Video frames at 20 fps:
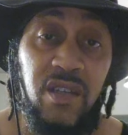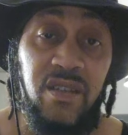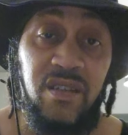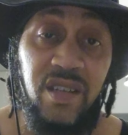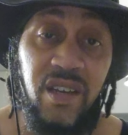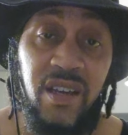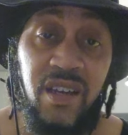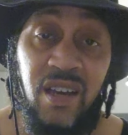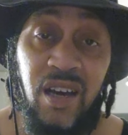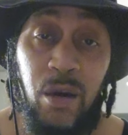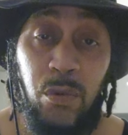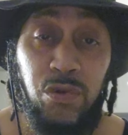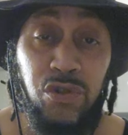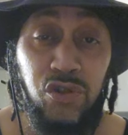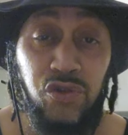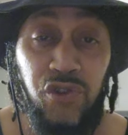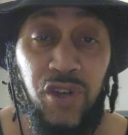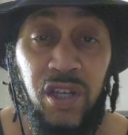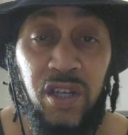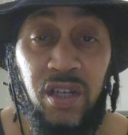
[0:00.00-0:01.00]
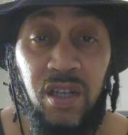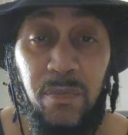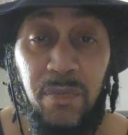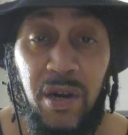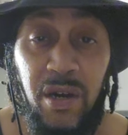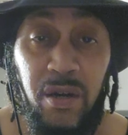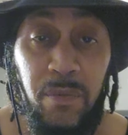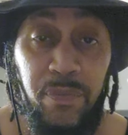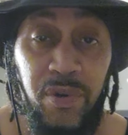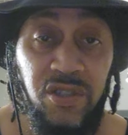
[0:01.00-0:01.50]
today I was reading
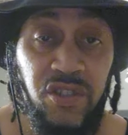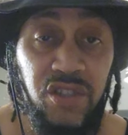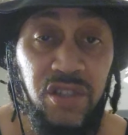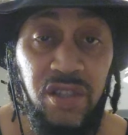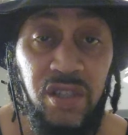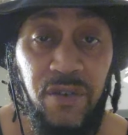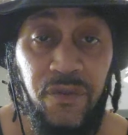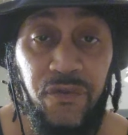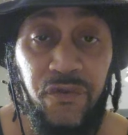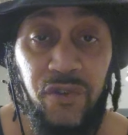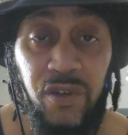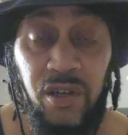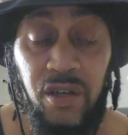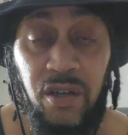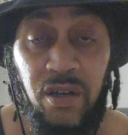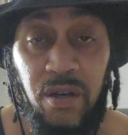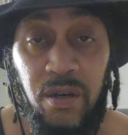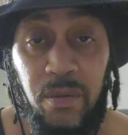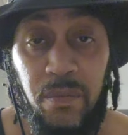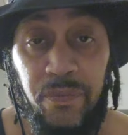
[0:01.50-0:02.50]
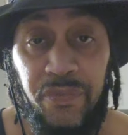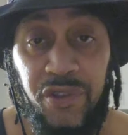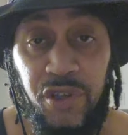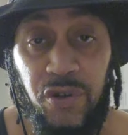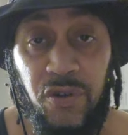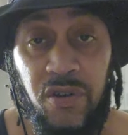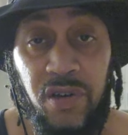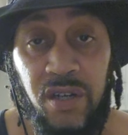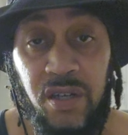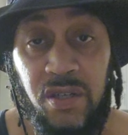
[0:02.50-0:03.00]
about a bunch of different
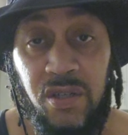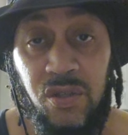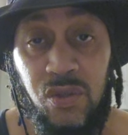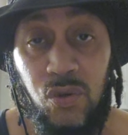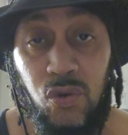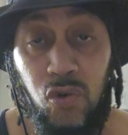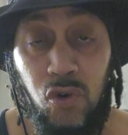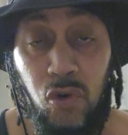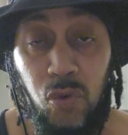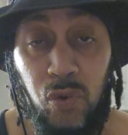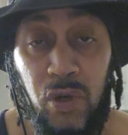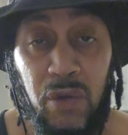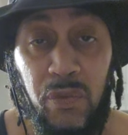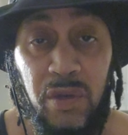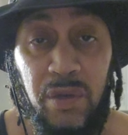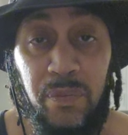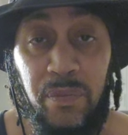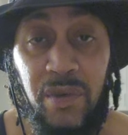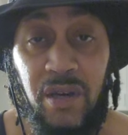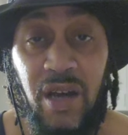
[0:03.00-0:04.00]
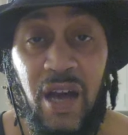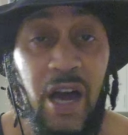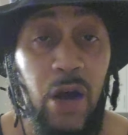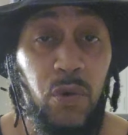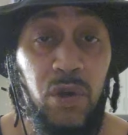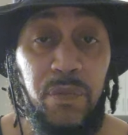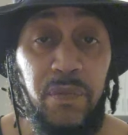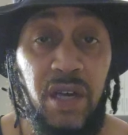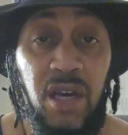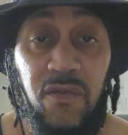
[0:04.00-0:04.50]
theories on
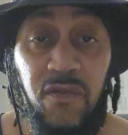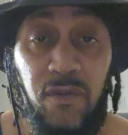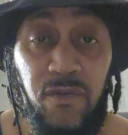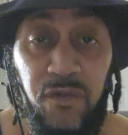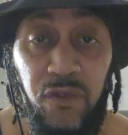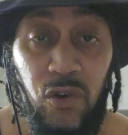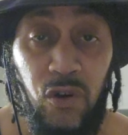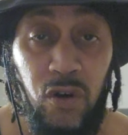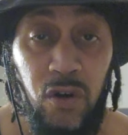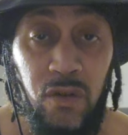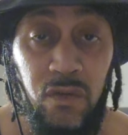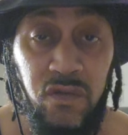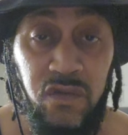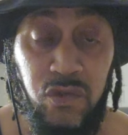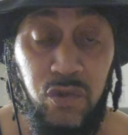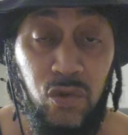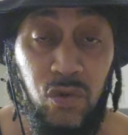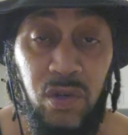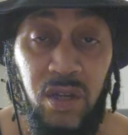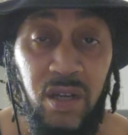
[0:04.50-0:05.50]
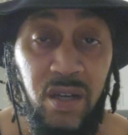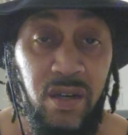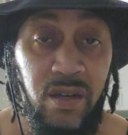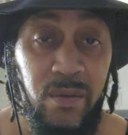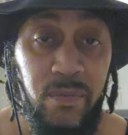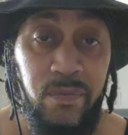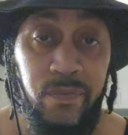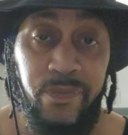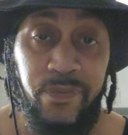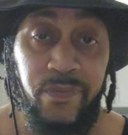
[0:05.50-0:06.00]
how we may have evolved.
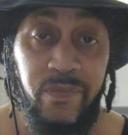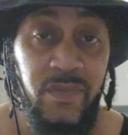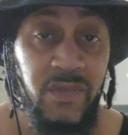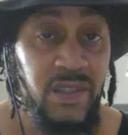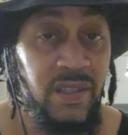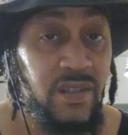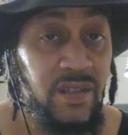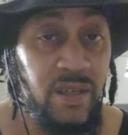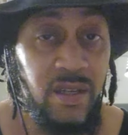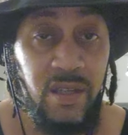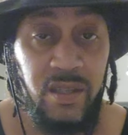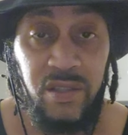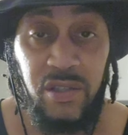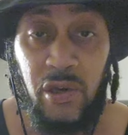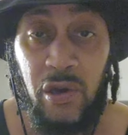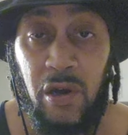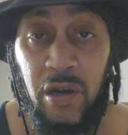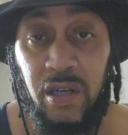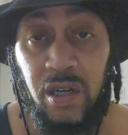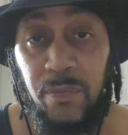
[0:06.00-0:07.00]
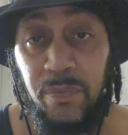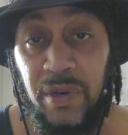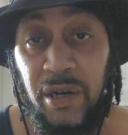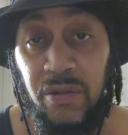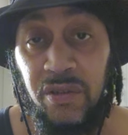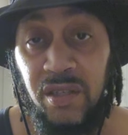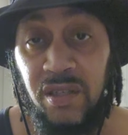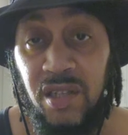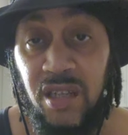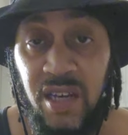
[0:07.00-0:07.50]
Talking
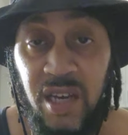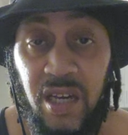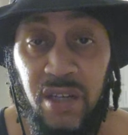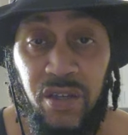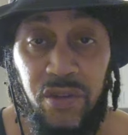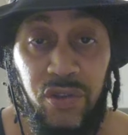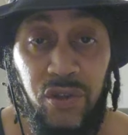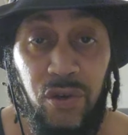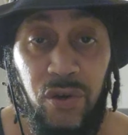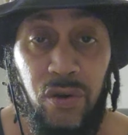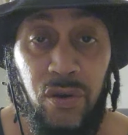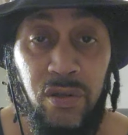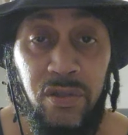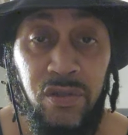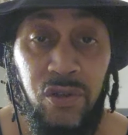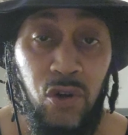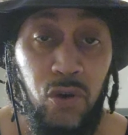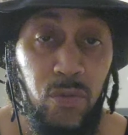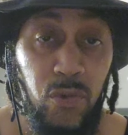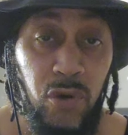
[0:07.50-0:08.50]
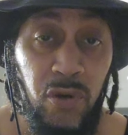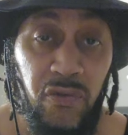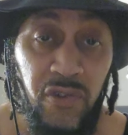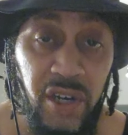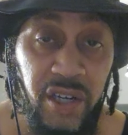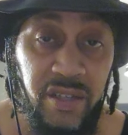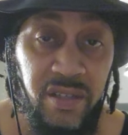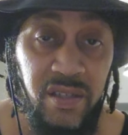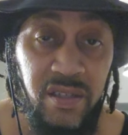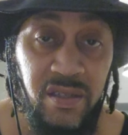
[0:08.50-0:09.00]
about the Neanderthals, Homo
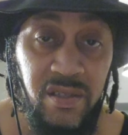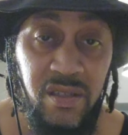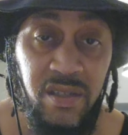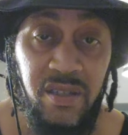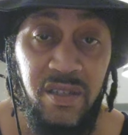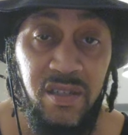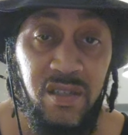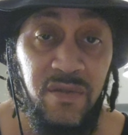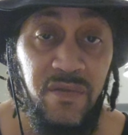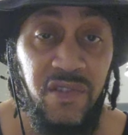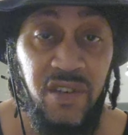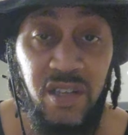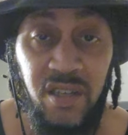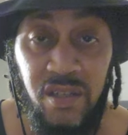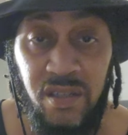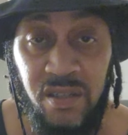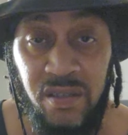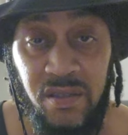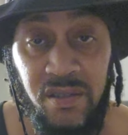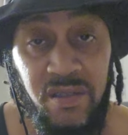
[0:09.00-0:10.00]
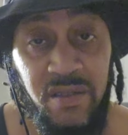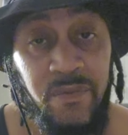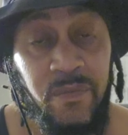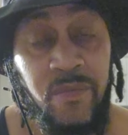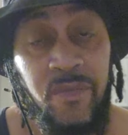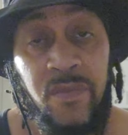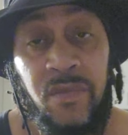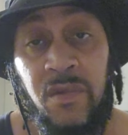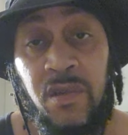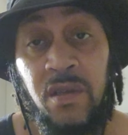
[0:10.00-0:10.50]
erectus, the Denisovans,
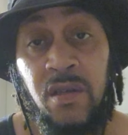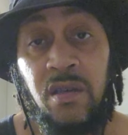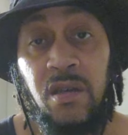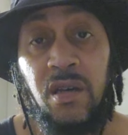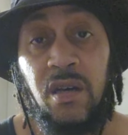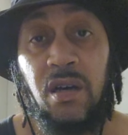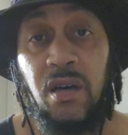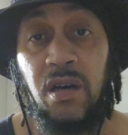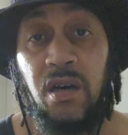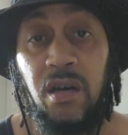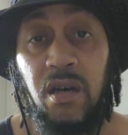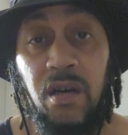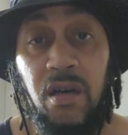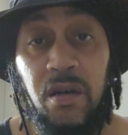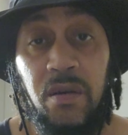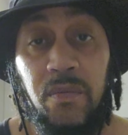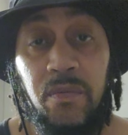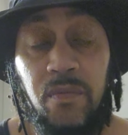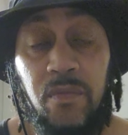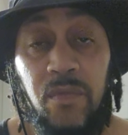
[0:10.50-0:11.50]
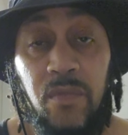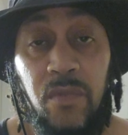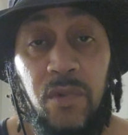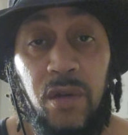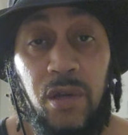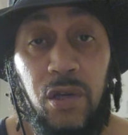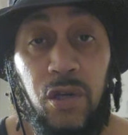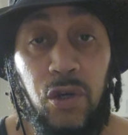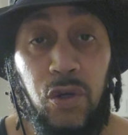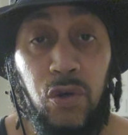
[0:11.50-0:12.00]

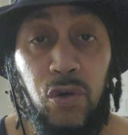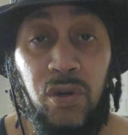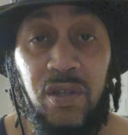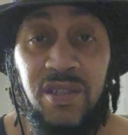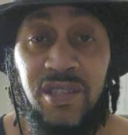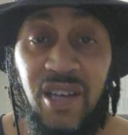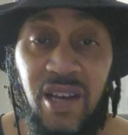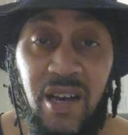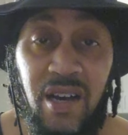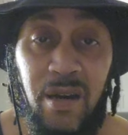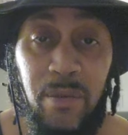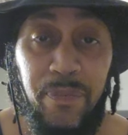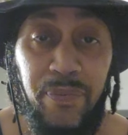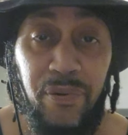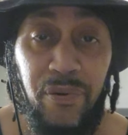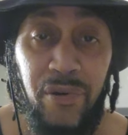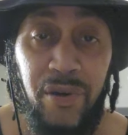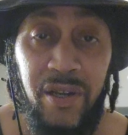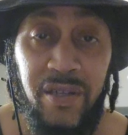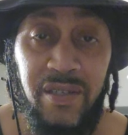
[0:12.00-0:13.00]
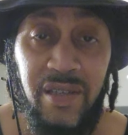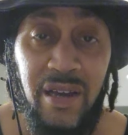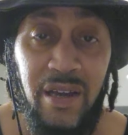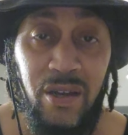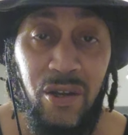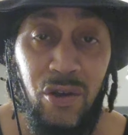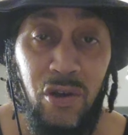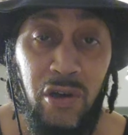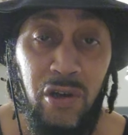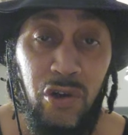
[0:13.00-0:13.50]
the time periods,
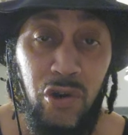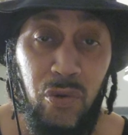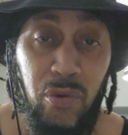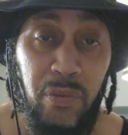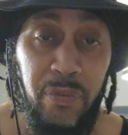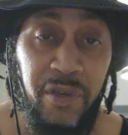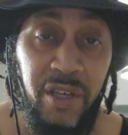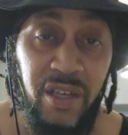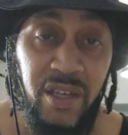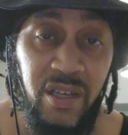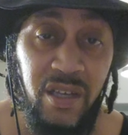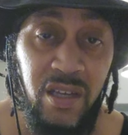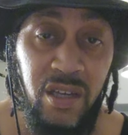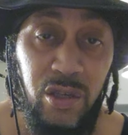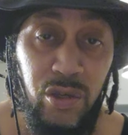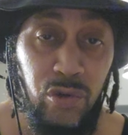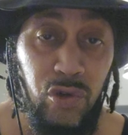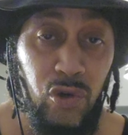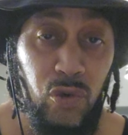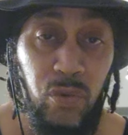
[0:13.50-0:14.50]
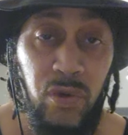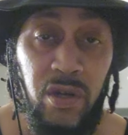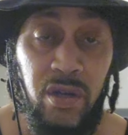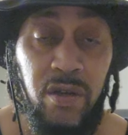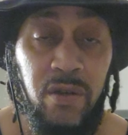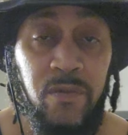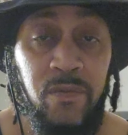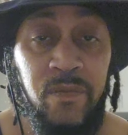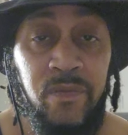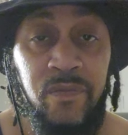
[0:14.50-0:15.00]
how long ago were we here?
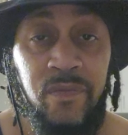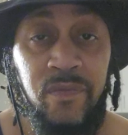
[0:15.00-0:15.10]
Where